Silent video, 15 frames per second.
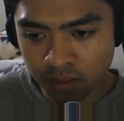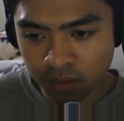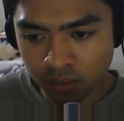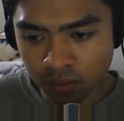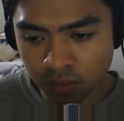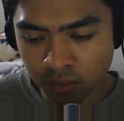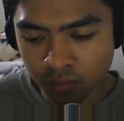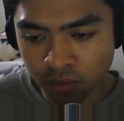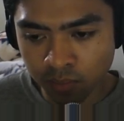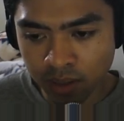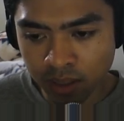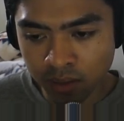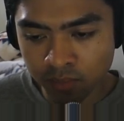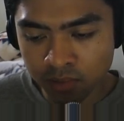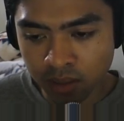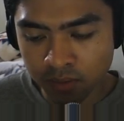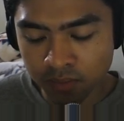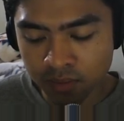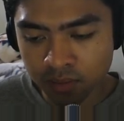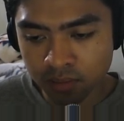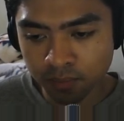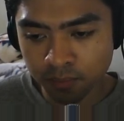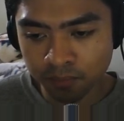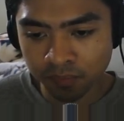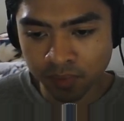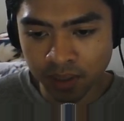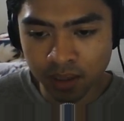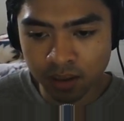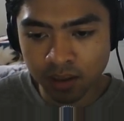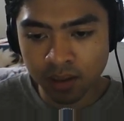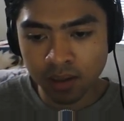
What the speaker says: they're by themselves. Okay.